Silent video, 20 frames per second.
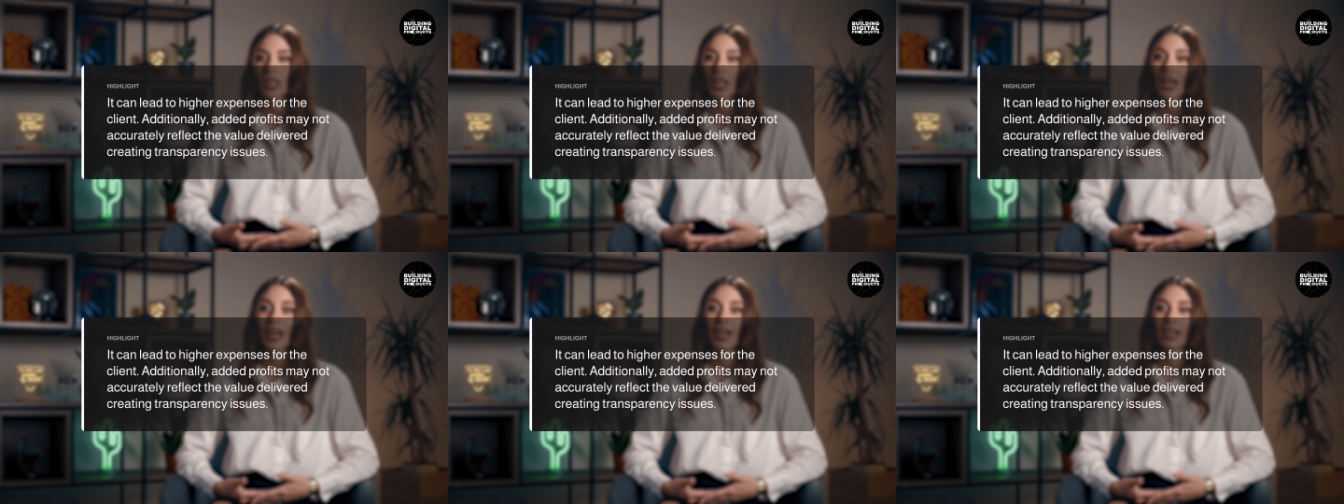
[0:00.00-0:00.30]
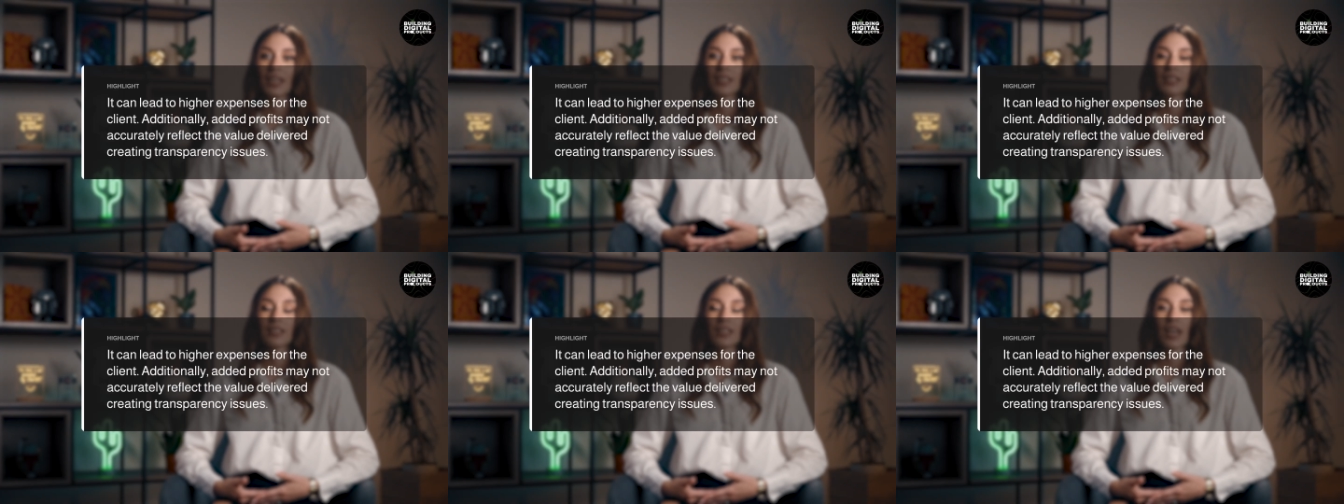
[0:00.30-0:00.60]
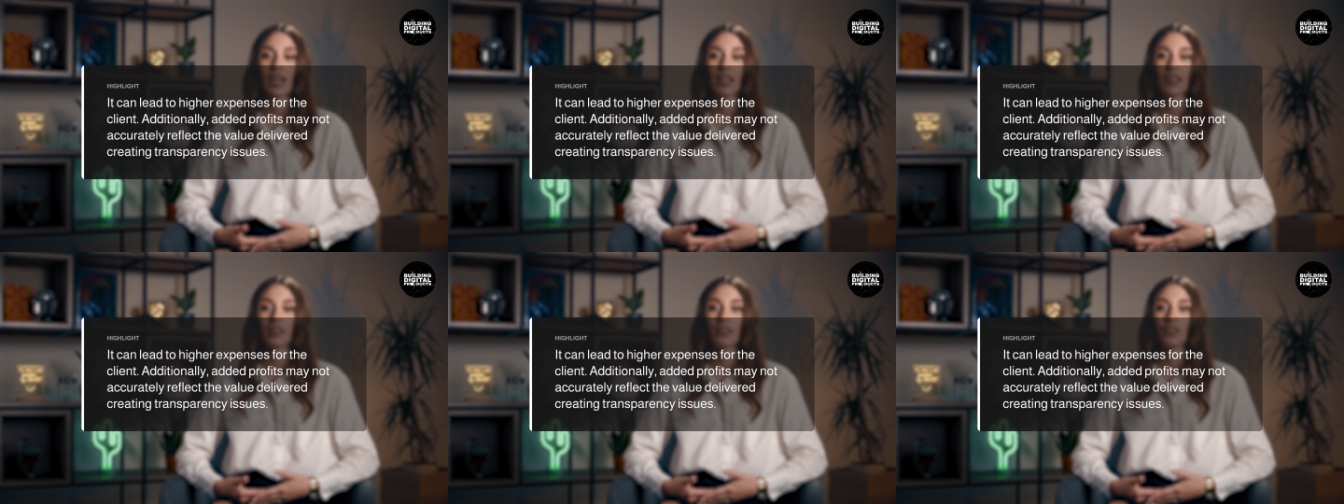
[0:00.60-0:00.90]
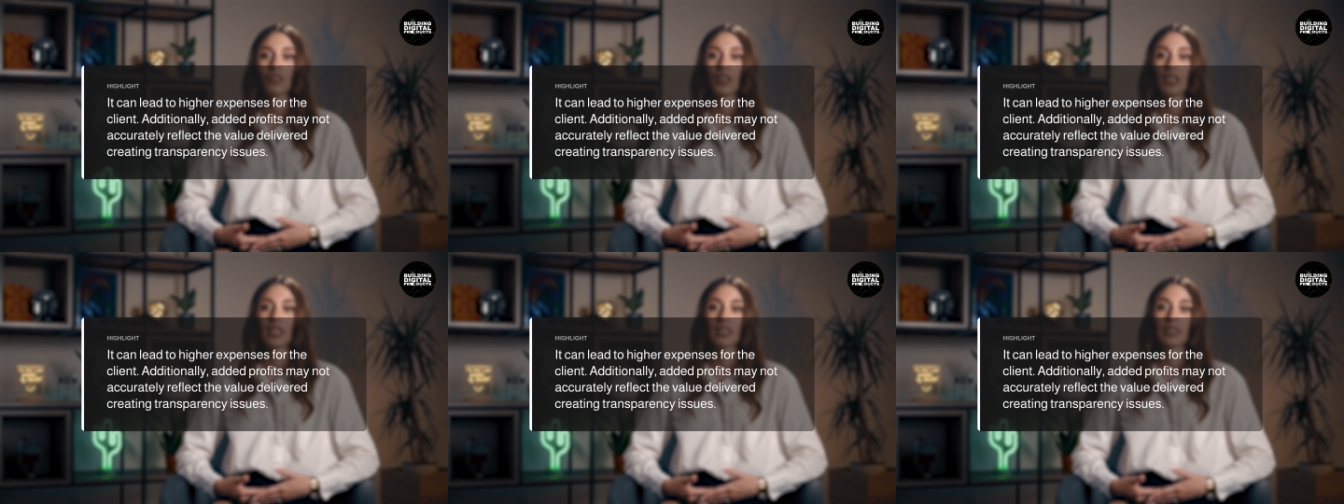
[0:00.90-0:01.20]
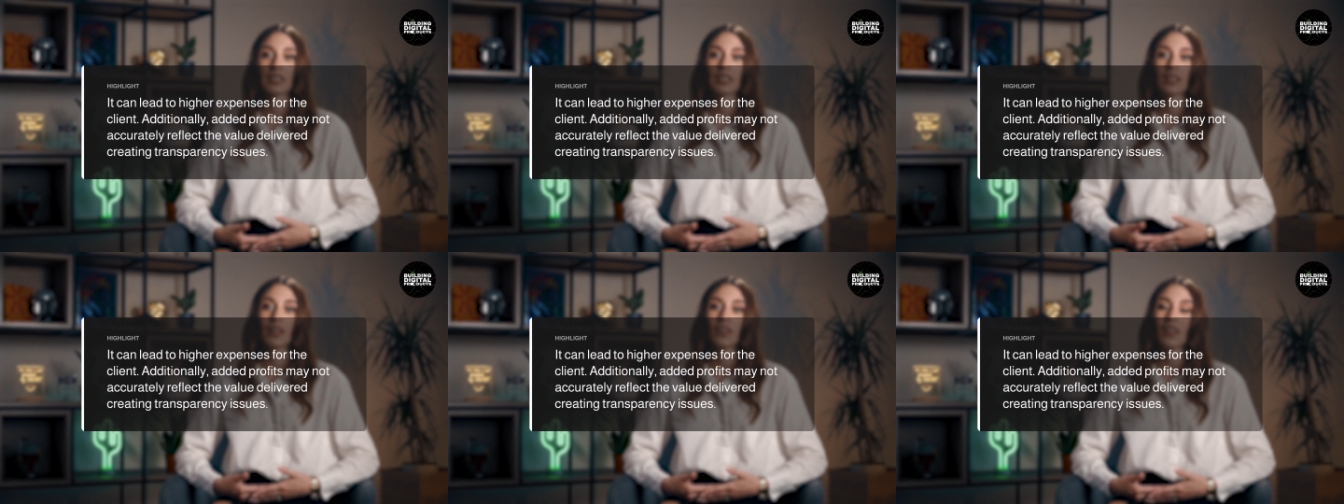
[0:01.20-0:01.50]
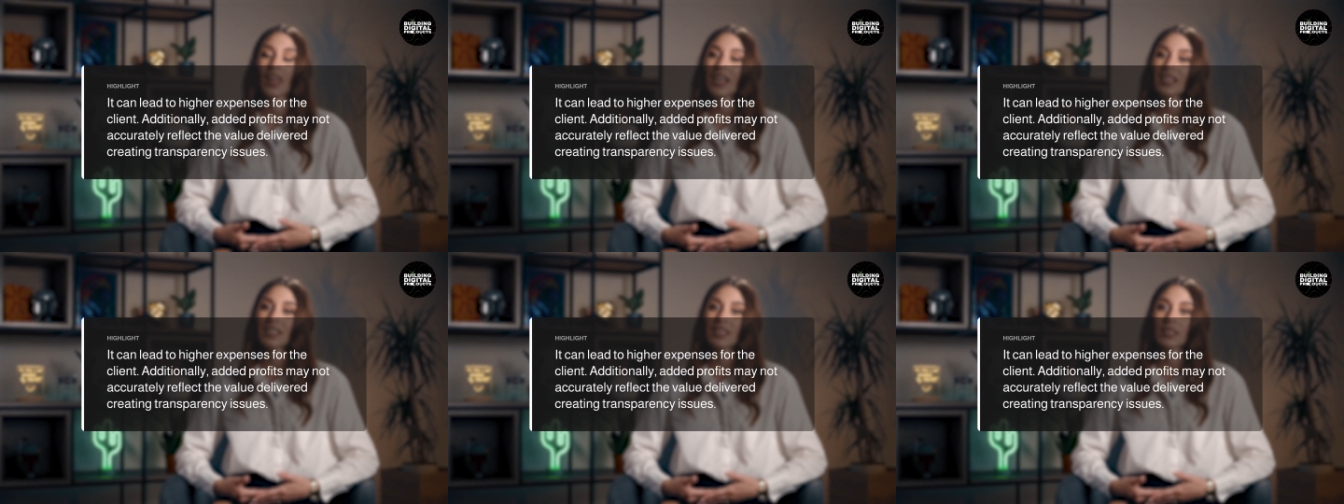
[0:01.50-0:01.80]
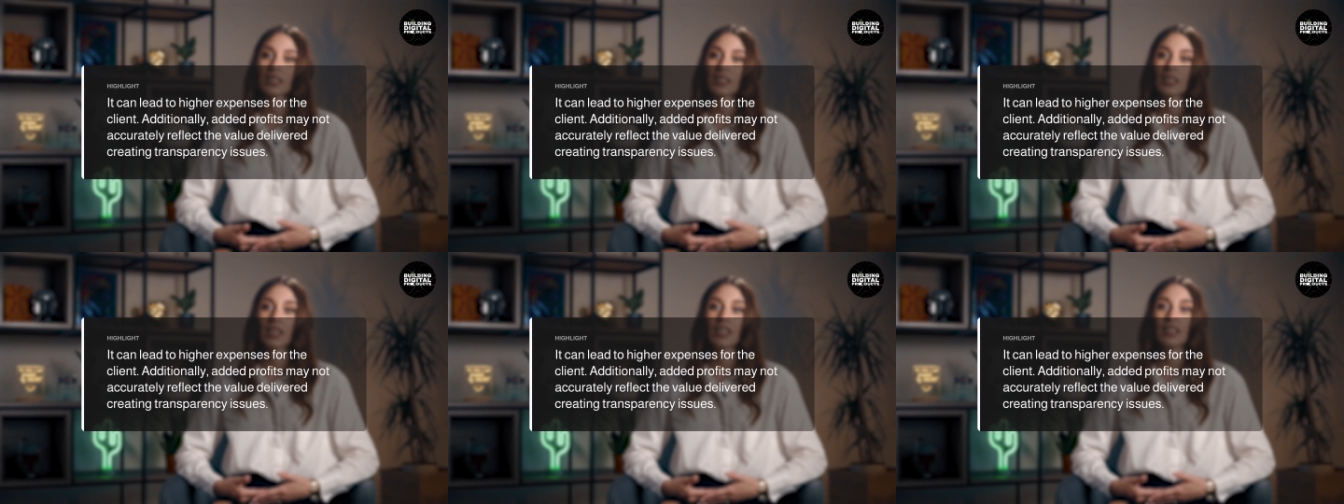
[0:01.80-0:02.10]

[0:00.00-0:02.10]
client as there is less